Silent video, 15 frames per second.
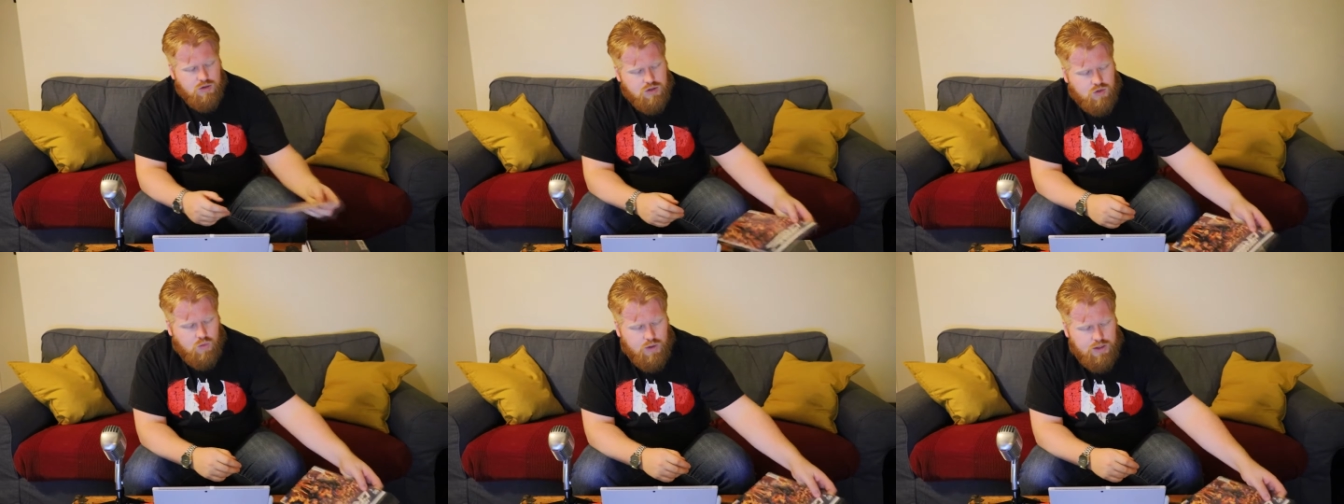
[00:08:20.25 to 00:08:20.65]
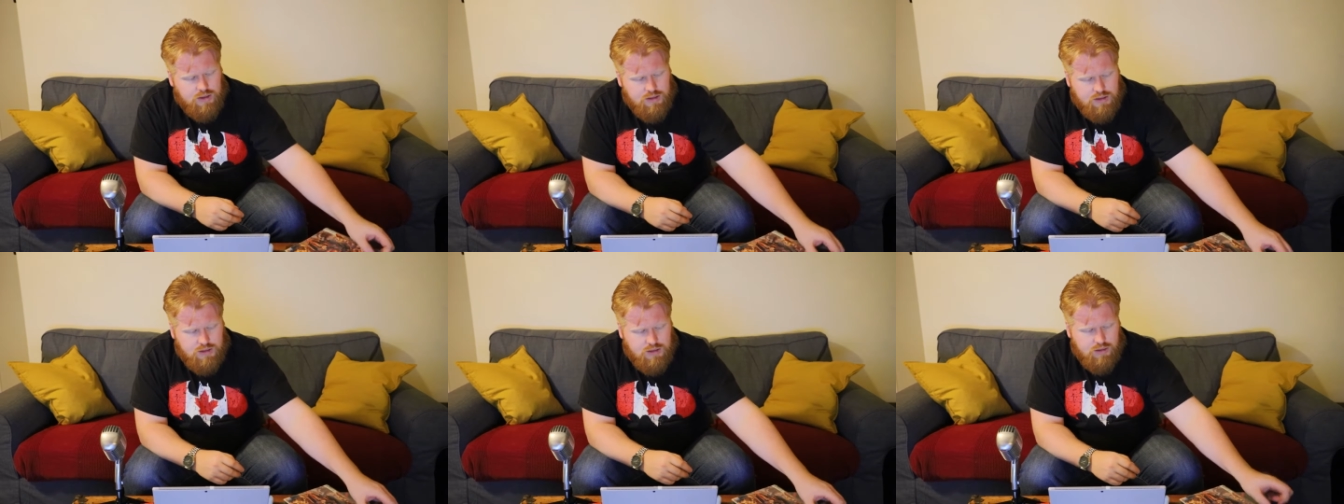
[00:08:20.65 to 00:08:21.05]
So what
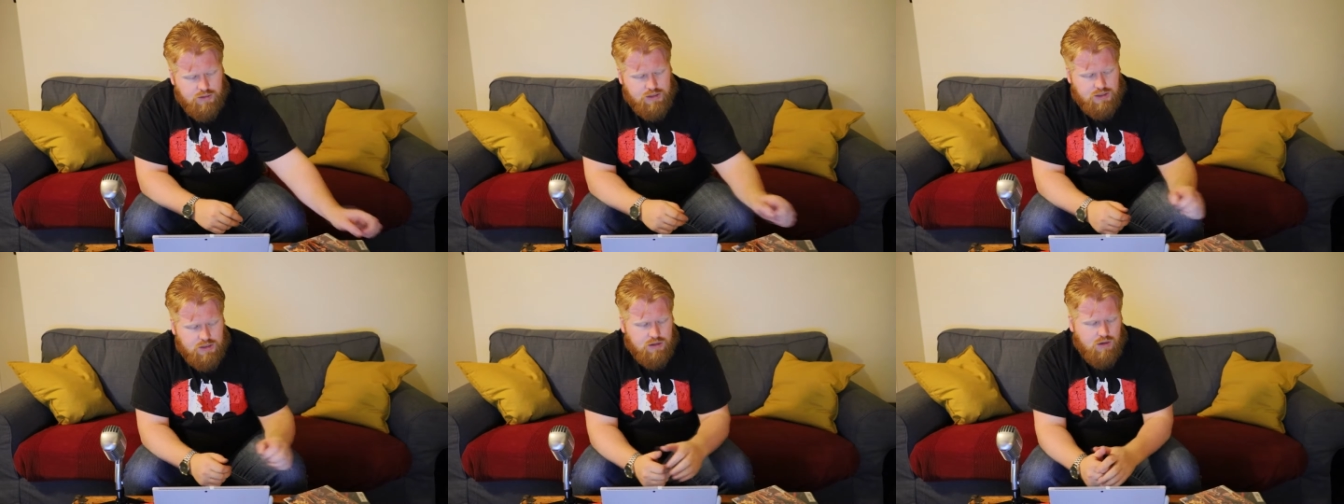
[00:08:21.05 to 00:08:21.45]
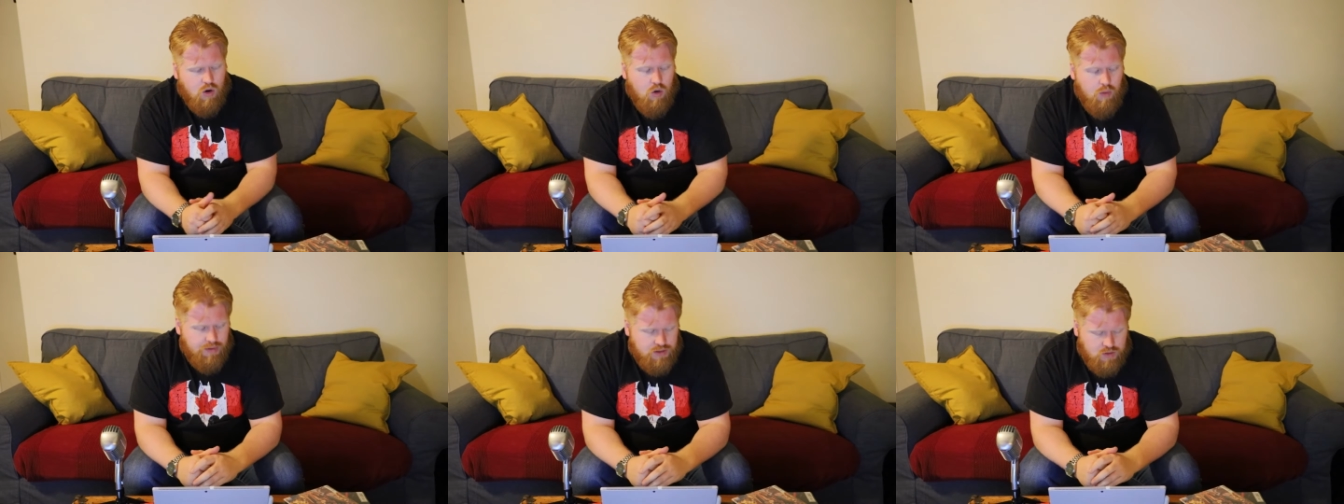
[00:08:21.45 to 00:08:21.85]
this series
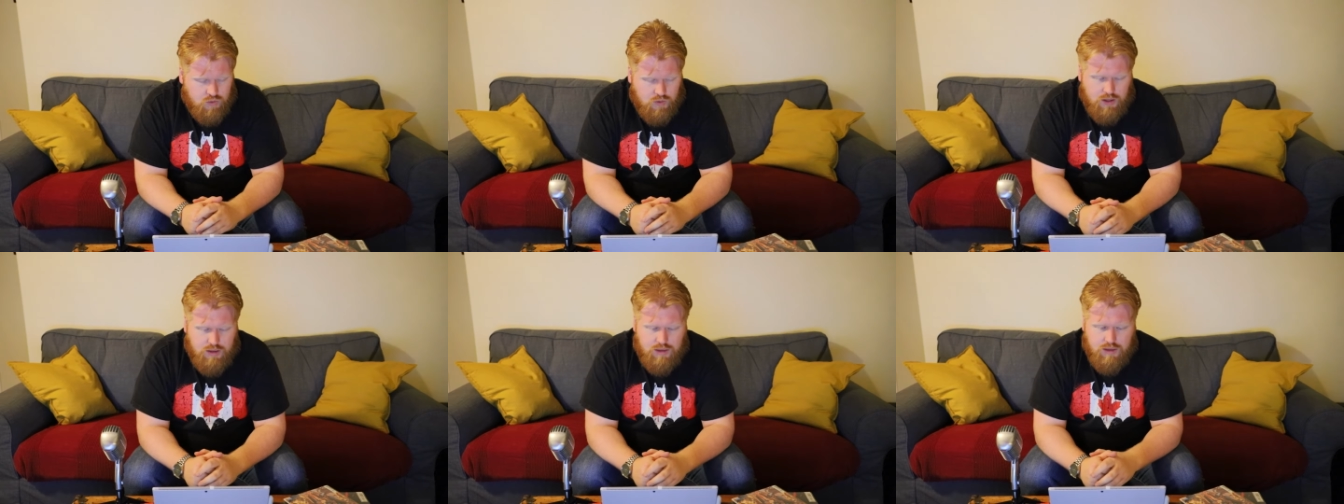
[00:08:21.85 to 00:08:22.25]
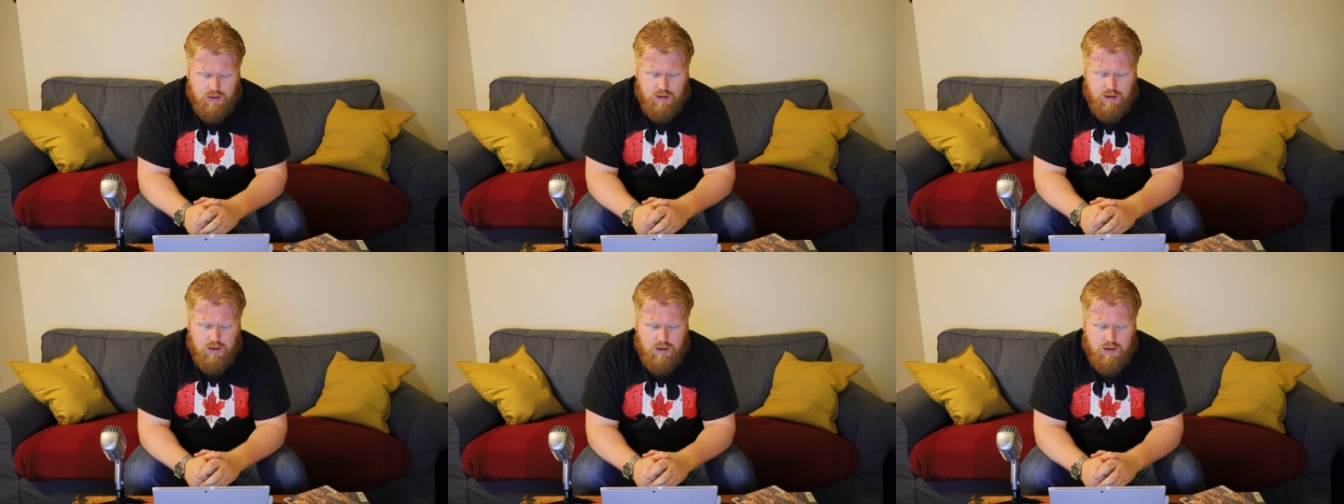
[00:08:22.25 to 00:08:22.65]
opens with
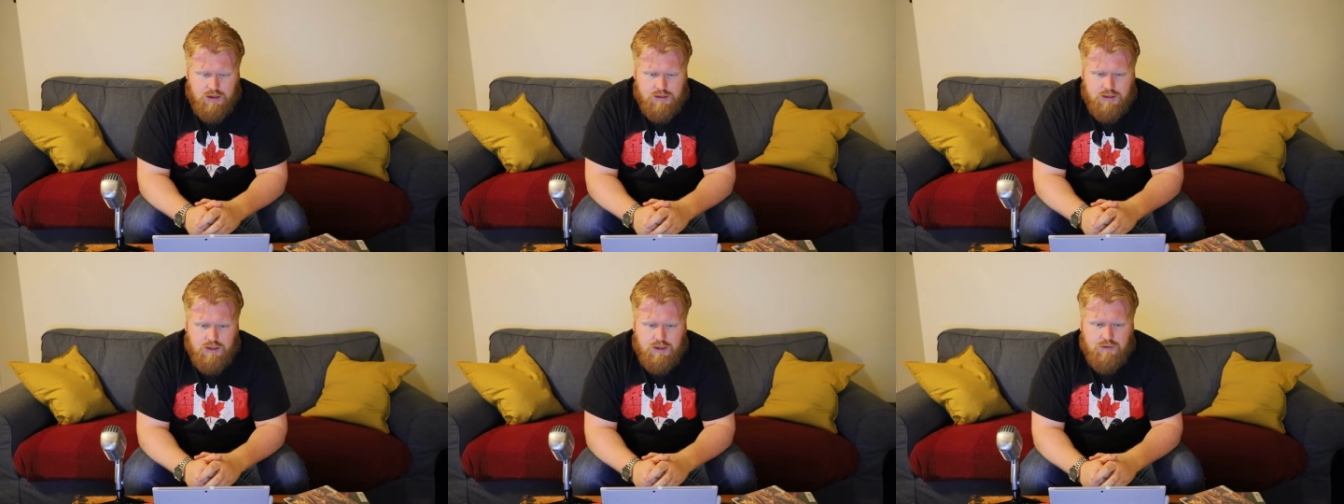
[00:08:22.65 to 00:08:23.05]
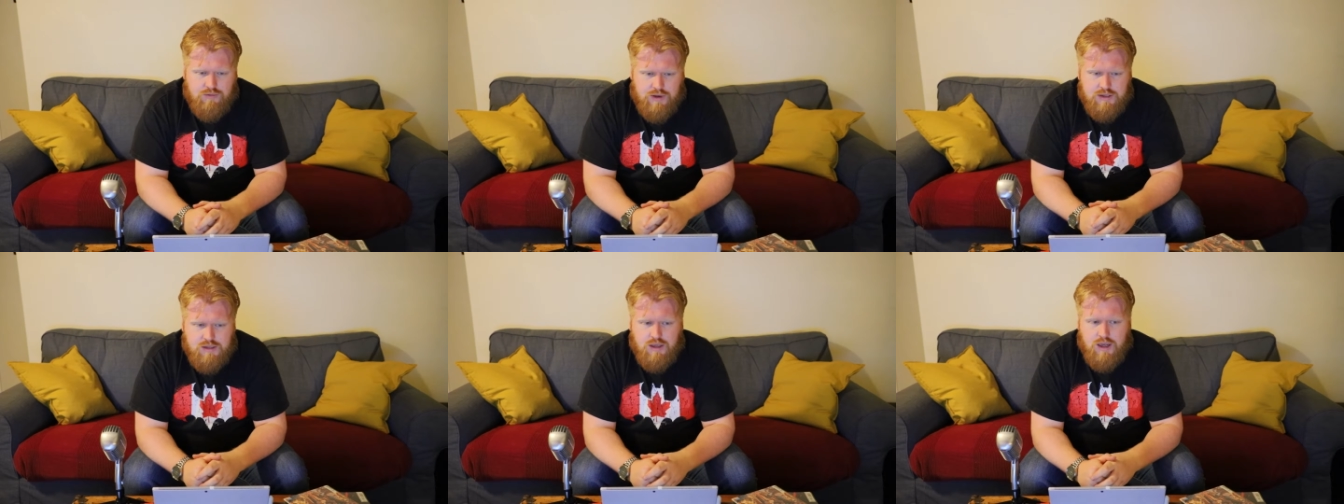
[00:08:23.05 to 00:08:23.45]
is the
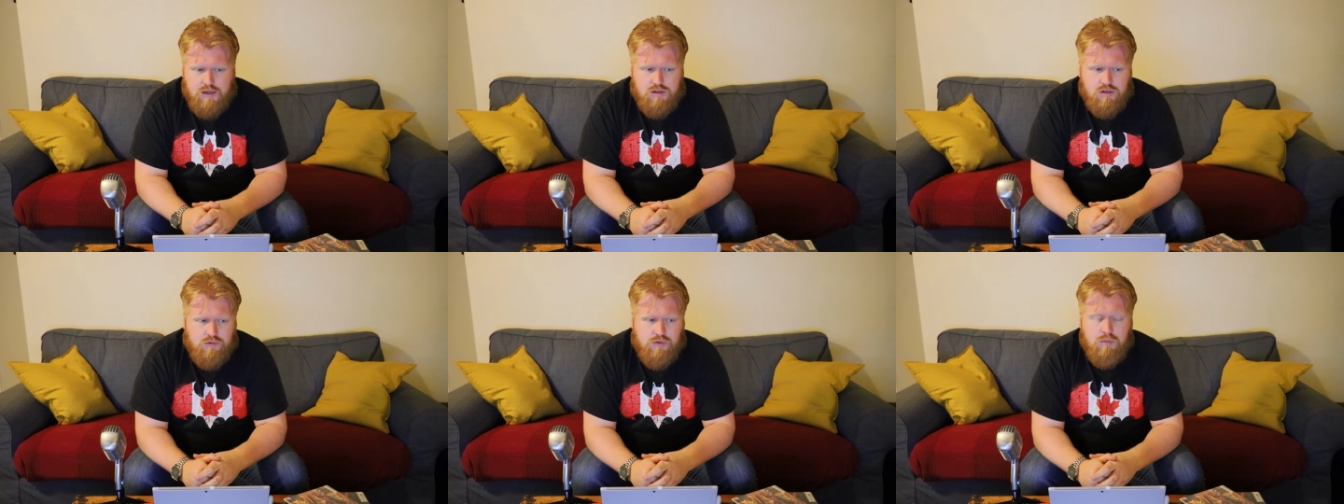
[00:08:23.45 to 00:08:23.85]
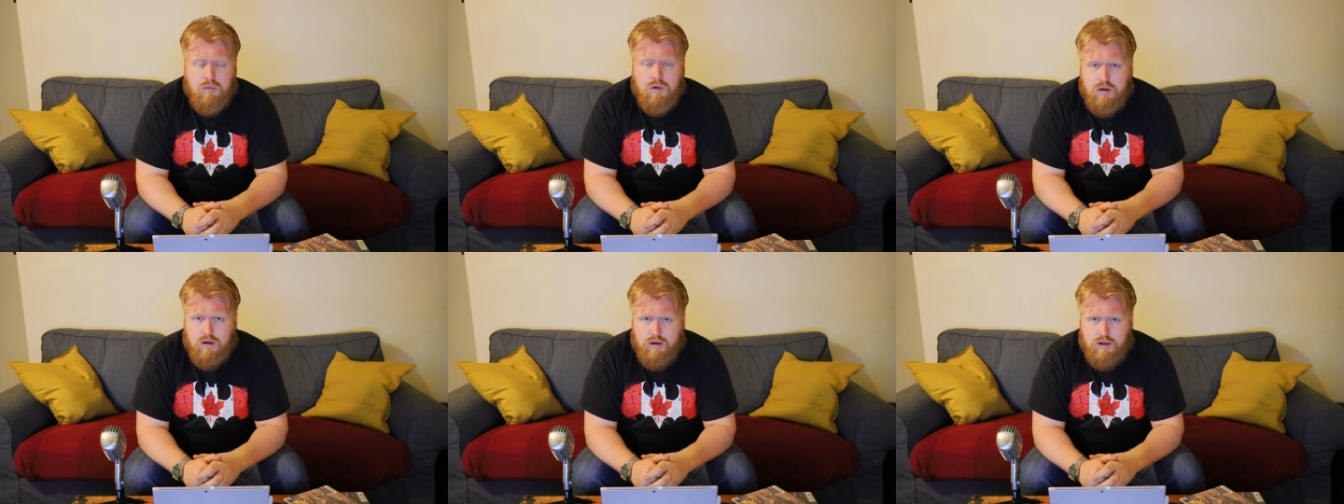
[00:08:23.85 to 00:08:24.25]
investigation of a
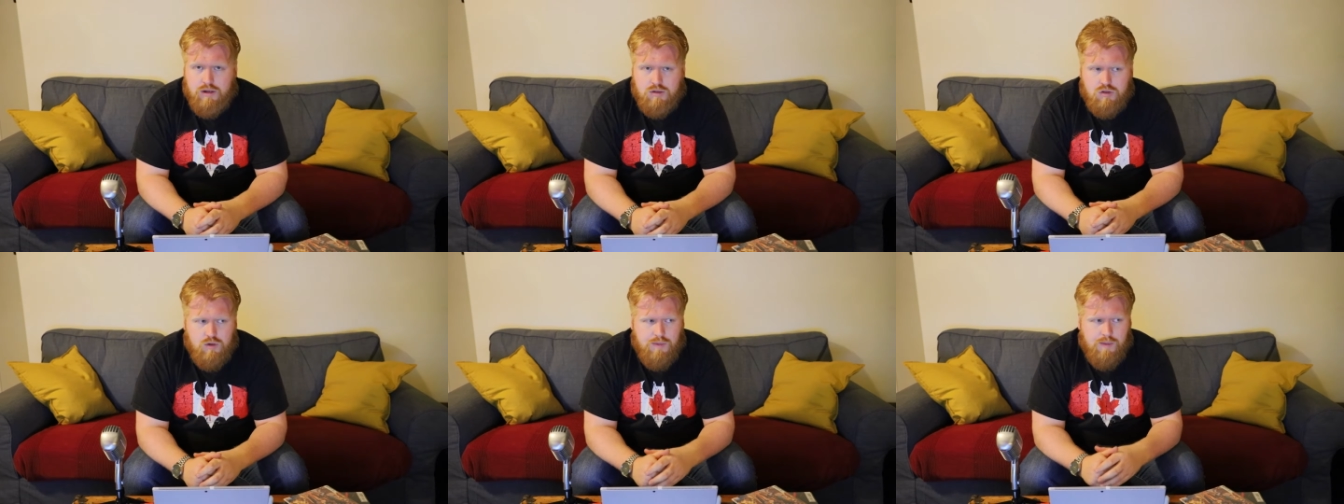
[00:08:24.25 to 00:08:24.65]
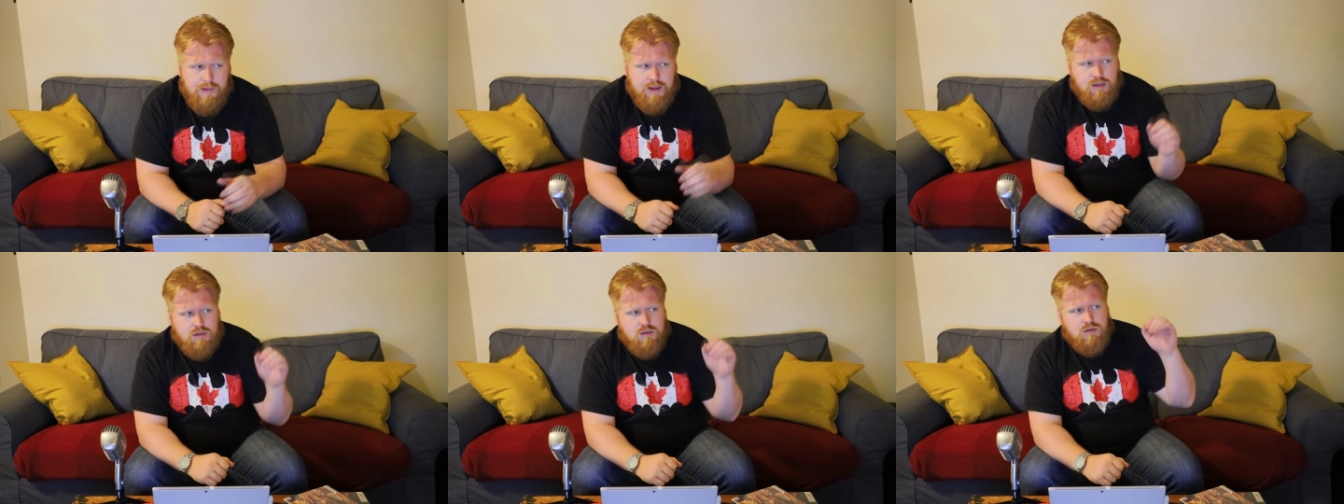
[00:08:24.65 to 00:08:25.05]
murder and
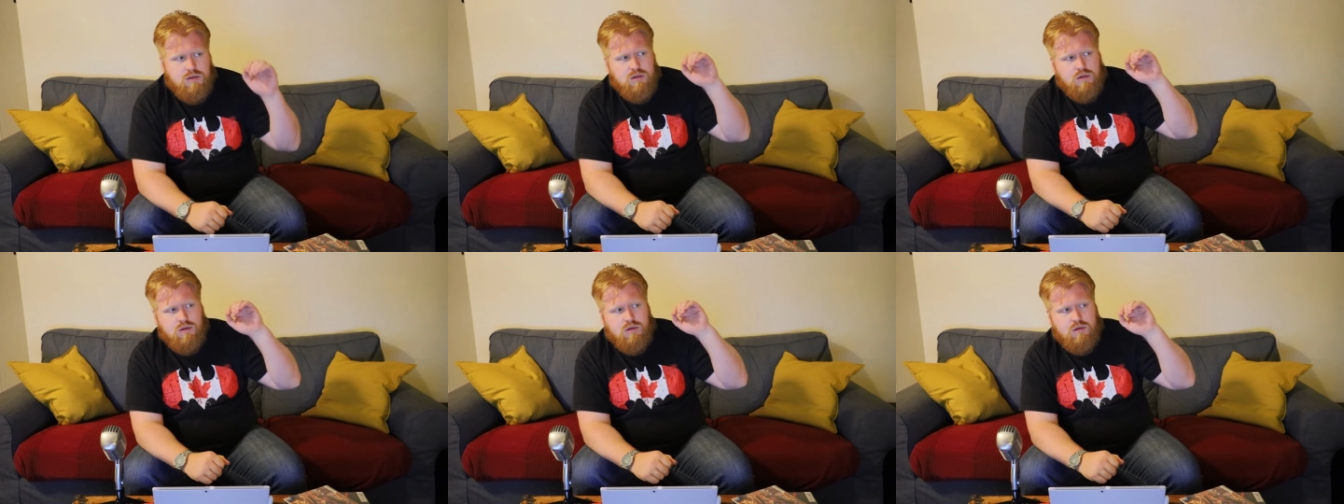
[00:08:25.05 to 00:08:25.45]
Superman's